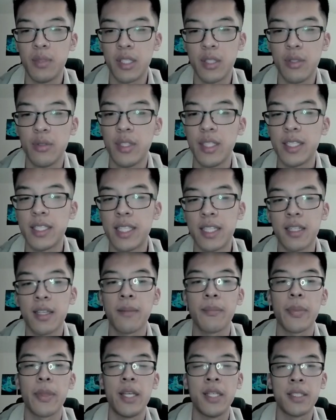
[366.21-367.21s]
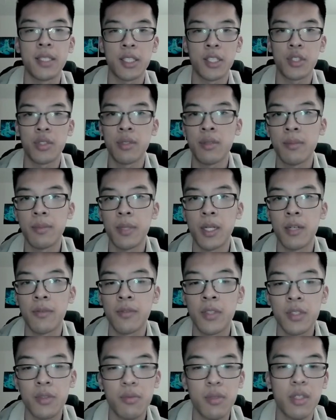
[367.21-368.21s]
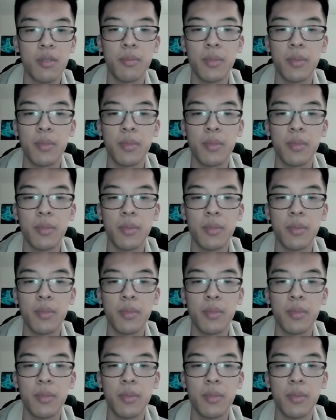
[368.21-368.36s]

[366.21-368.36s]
unit deck is extremely powerful as well,